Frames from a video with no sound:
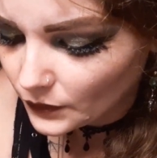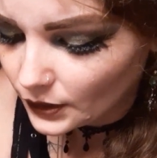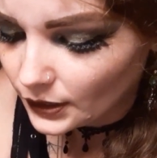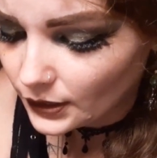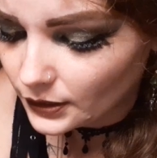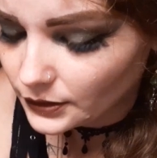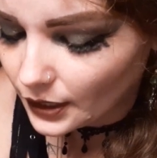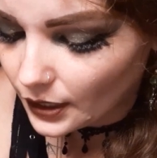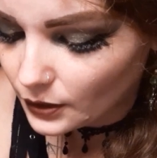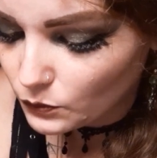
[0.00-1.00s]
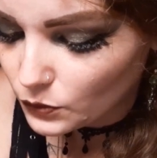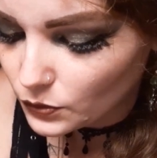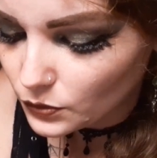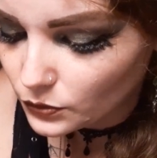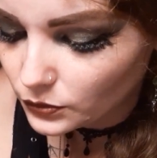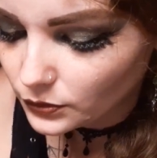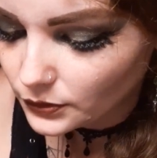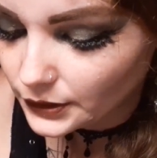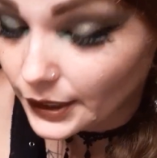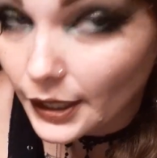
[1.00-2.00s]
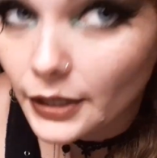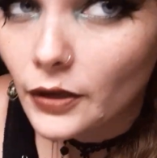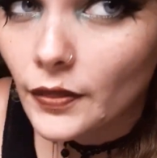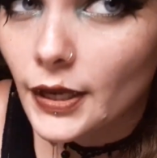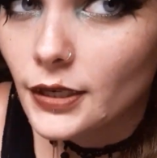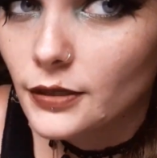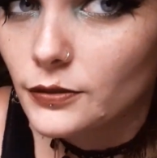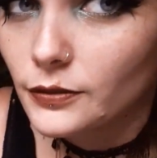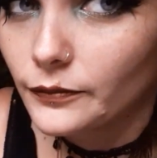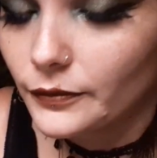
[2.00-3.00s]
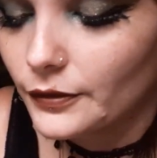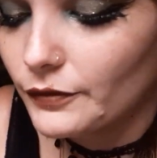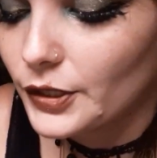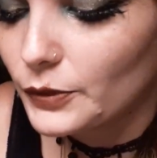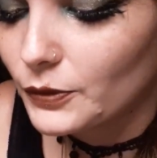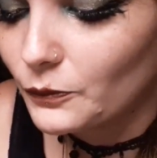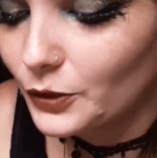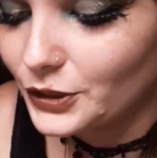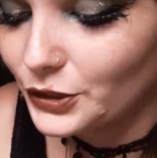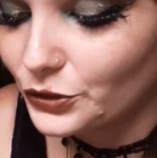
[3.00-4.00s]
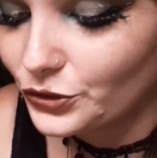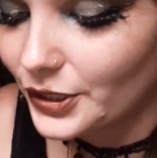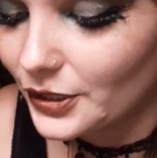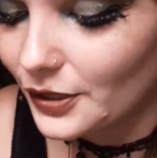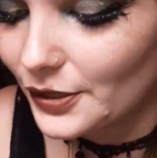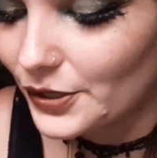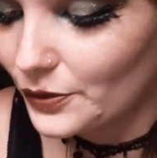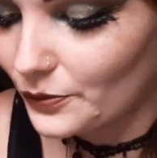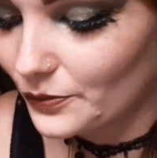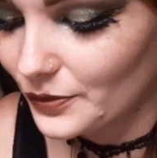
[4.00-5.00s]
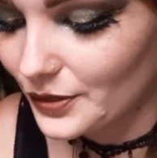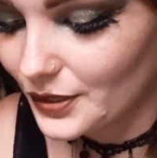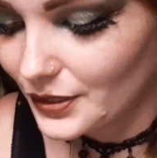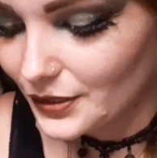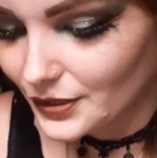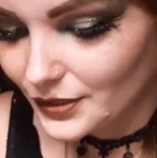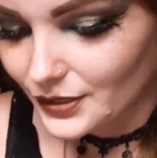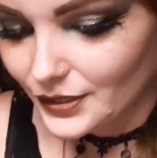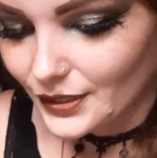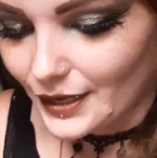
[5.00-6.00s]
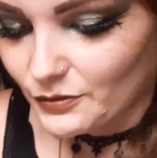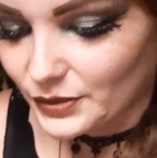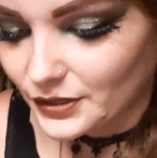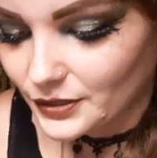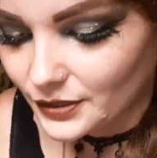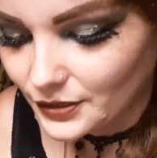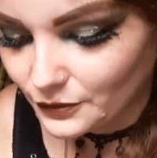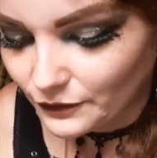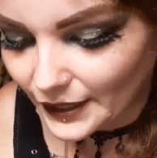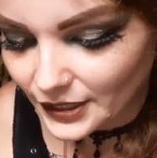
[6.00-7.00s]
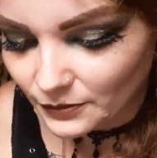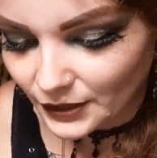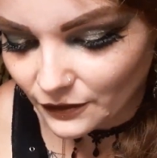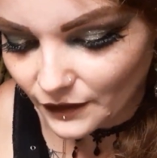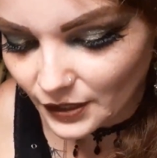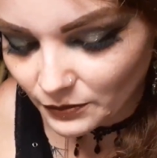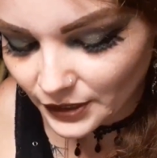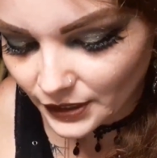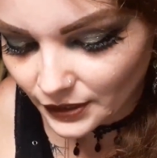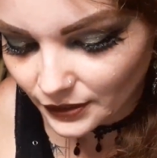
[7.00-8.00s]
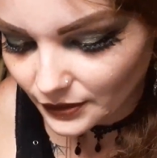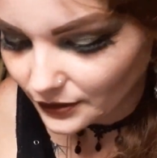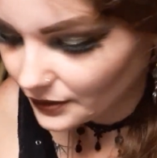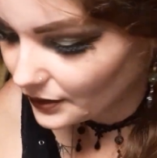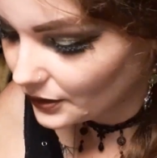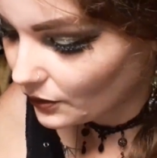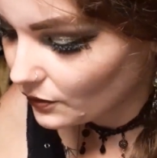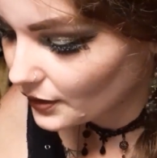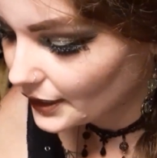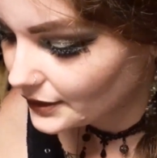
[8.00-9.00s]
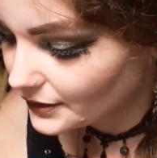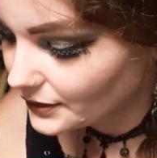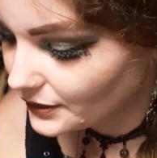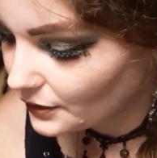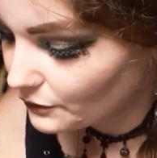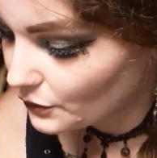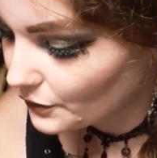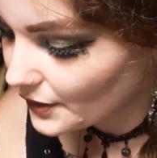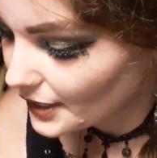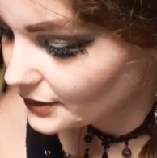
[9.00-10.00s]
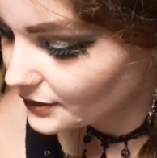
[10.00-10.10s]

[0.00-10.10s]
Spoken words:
And I will die on that hill if anyone wants to try to argue. I've been fighting my family and all kinds of stuff over that.